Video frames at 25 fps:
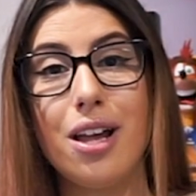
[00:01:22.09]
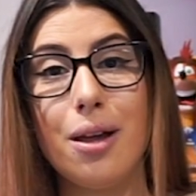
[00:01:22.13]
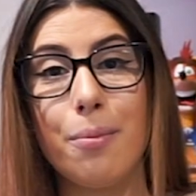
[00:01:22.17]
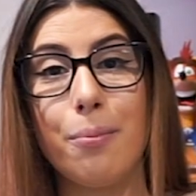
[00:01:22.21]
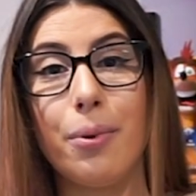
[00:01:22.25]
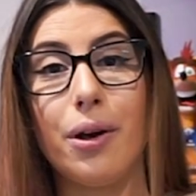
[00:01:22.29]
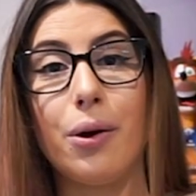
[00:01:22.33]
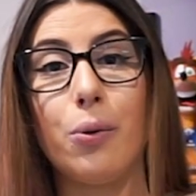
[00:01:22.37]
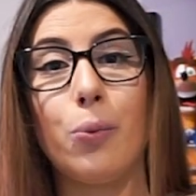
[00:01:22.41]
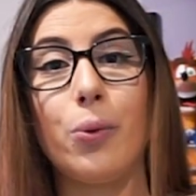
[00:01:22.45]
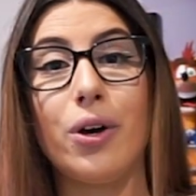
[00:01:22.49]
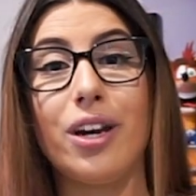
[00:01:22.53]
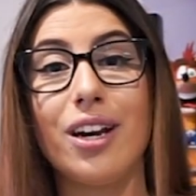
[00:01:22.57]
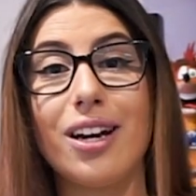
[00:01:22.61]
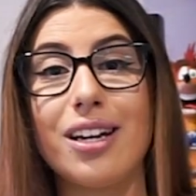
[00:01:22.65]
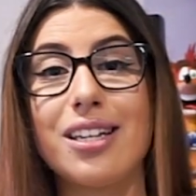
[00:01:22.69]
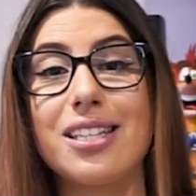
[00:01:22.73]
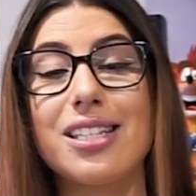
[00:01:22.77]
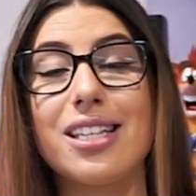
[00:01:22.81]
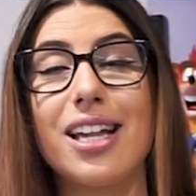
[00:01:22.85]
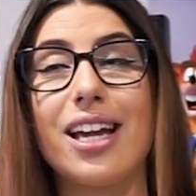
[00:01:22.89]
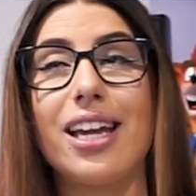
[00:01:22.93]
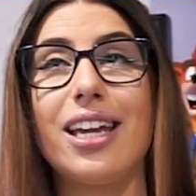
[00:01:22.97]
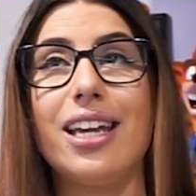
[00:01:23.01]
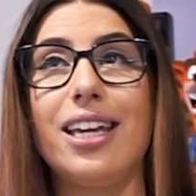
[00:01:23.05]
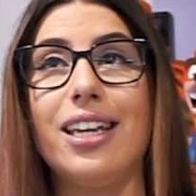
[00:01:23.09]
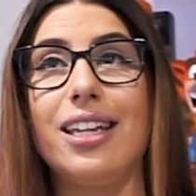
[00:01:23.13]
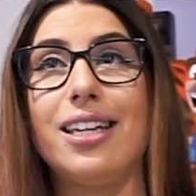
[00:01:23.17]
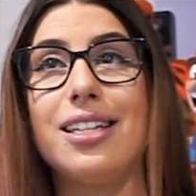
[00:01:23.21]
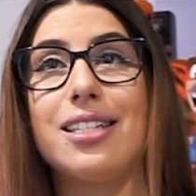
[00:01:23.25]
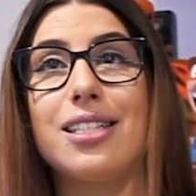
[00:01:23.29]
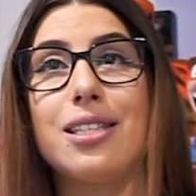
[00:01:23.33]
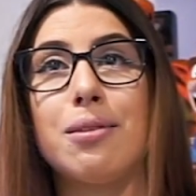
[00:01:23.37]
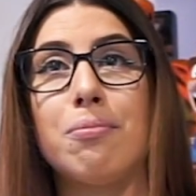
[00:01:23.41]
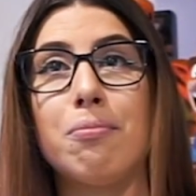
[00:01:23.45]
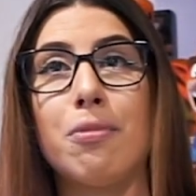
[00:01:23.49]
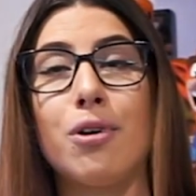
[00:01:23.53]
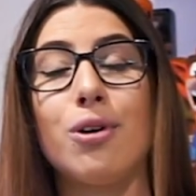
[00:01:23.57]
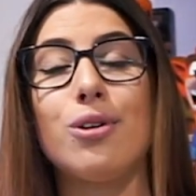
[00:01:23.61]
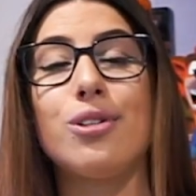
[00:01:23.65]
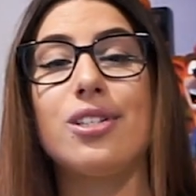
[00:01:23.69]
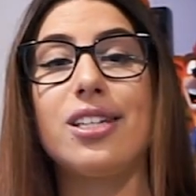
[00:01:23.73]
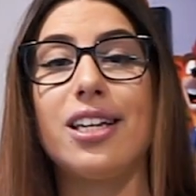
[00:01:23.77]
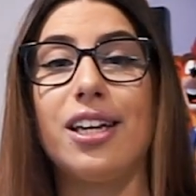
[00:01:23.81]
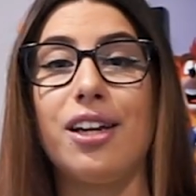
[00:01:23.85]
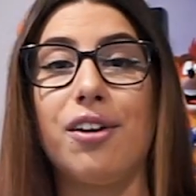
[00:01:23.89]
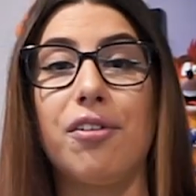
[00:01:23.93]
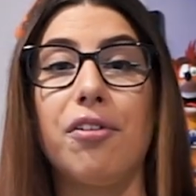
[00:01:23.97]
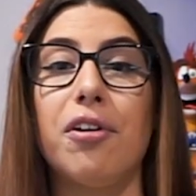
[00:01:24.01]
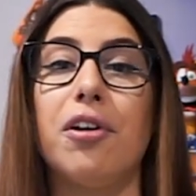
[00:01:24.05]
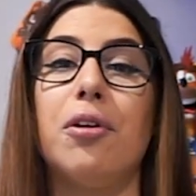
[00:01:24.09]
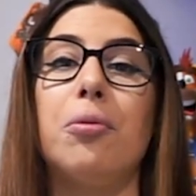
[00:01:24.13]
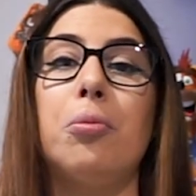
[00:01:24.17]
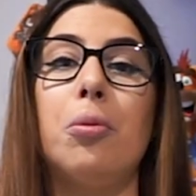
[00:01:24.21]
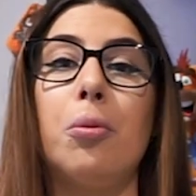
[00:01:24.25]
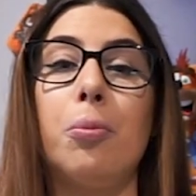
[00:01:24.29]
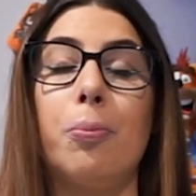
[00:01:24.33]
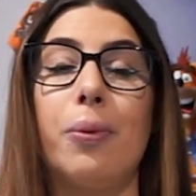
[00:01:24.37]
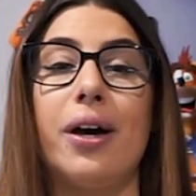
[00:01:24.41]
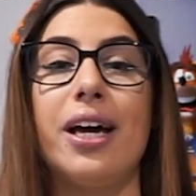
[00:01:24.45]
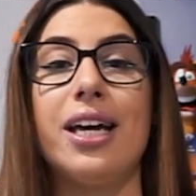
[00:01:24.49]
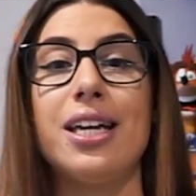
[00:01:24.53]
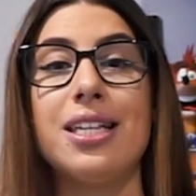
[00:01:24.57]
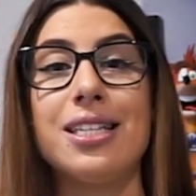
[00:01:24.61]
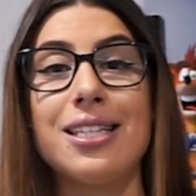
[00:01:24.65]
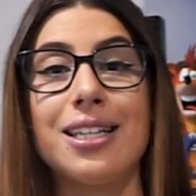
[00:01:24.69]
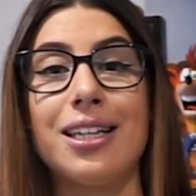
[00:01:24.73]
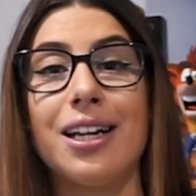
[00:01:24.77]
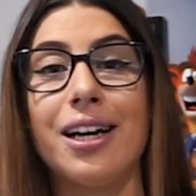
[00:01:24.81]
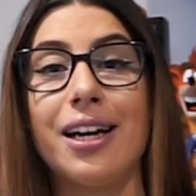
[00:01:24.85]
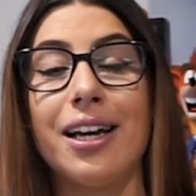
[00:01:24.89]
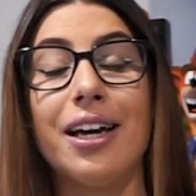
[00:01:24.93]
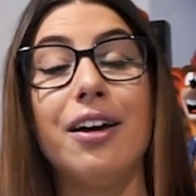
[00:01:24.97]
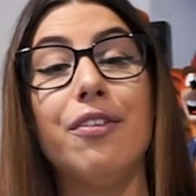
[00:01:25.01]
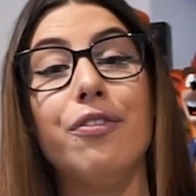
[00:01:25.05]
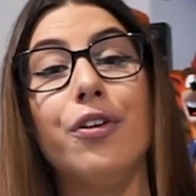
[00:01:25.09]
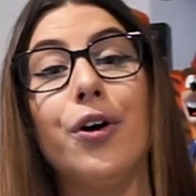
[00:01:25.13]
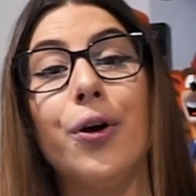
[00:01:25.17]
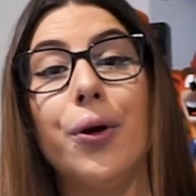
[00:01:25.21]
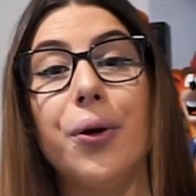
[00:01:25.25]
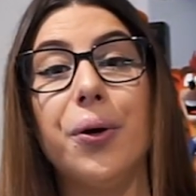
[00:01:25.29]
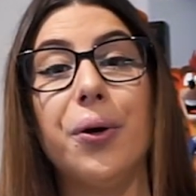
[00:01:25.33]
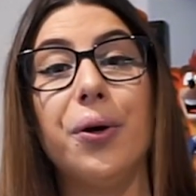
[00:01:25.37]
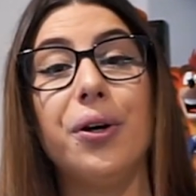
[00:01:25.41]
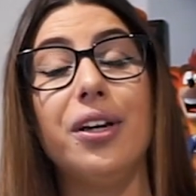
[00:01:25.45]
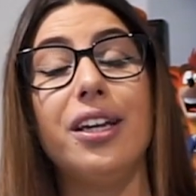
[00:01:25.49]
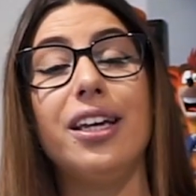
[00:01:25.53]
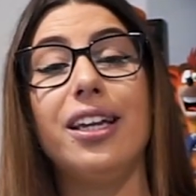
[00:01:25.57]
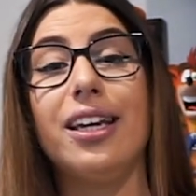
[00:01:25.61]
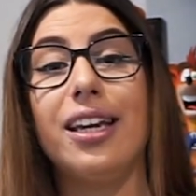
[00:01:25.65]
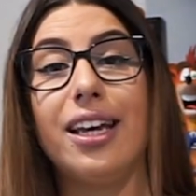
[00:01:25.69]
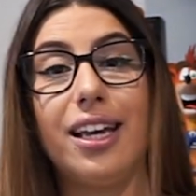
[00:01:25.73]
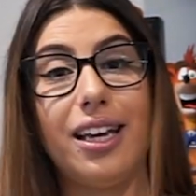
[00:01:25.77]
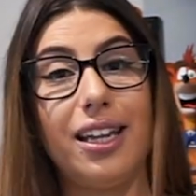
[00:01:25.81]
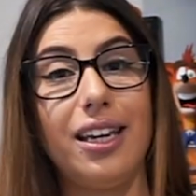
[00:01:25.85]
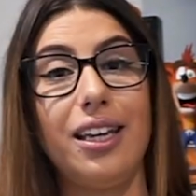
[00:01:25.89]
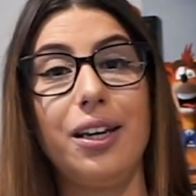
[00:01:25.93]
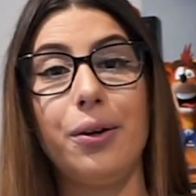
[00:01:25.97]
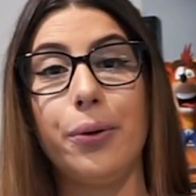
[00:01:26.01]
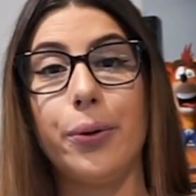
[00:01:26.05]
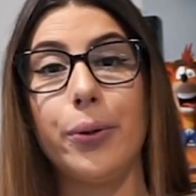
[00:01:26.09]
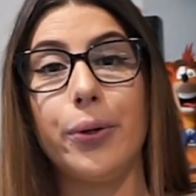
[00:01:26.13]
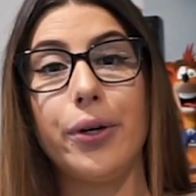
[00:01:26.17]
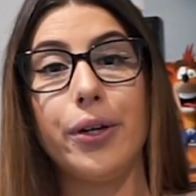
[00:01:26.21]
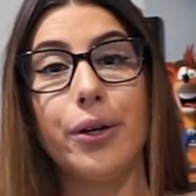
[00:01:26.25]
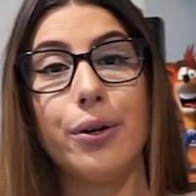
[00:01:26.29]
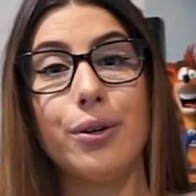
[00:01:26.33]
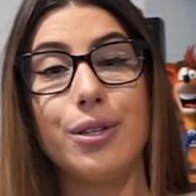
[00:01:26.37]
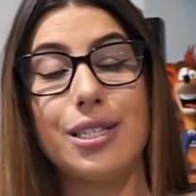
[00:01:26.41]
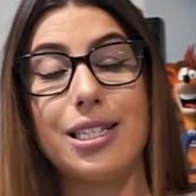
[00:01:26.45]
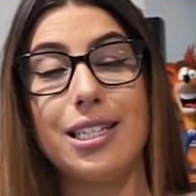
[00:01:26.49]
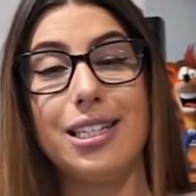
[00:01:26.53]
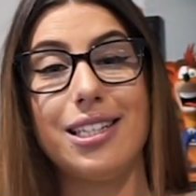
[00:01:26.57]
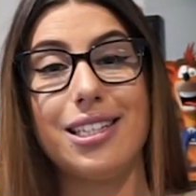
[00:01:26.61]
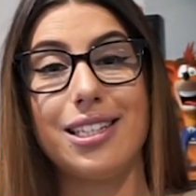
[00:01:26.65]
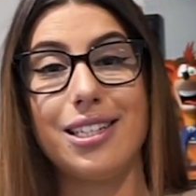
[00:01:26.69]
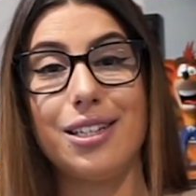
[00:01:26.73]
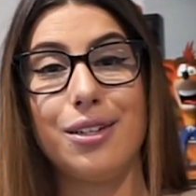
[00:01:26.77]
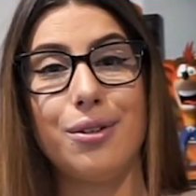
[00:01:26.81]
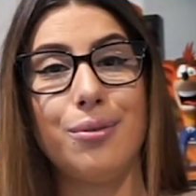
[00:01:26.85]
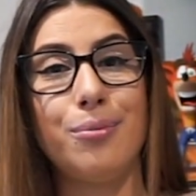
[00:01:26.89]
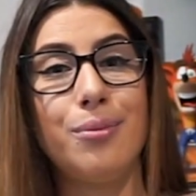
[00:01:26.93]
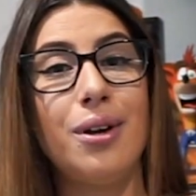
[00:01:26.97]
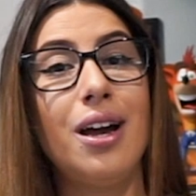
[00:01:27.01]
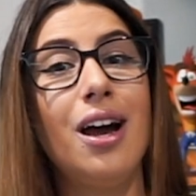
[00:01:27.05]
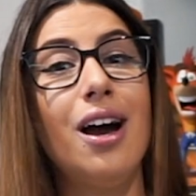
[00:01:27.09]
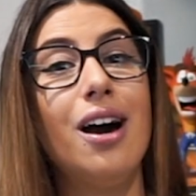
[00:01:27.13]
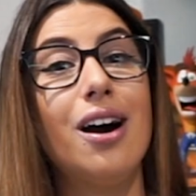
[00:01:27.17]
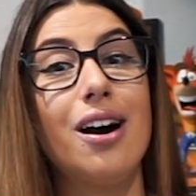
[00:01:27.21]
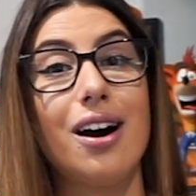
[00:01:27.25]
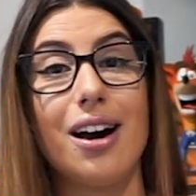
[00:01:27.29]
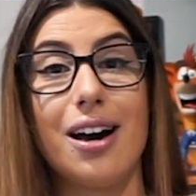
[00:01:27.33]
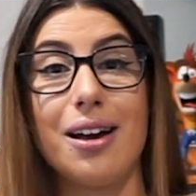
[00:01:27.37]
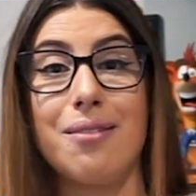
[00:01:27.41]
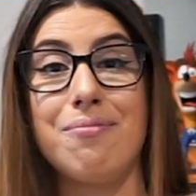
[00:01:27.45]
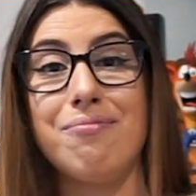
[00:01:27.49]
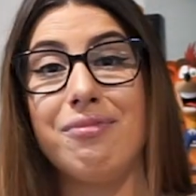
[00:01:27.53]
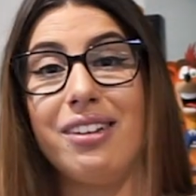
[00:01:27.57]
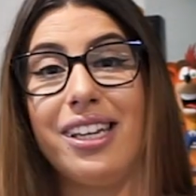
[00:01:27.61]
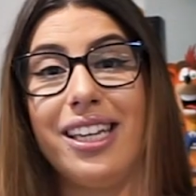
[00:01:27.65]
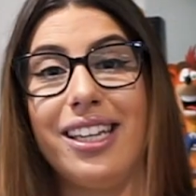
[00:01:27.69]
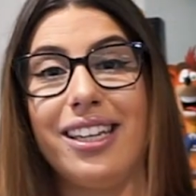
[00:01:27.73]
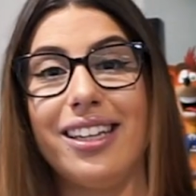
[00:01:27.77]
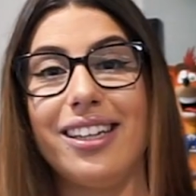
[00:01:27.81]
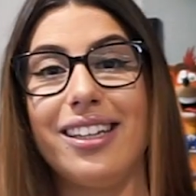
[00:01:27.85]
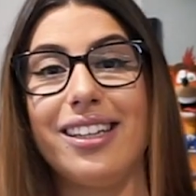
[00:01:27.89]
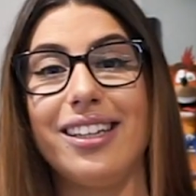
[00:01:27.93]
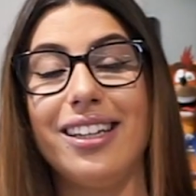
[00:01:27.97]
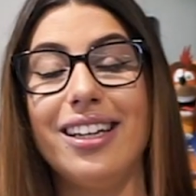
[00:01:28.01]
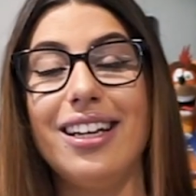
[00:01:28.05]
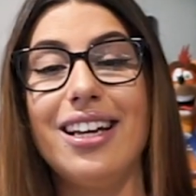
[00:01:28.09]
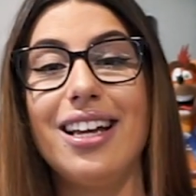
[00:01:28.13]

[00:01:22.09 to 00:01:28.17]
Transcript: but when I say it is the most incredible bass that I have heard in any audio system, I mean it.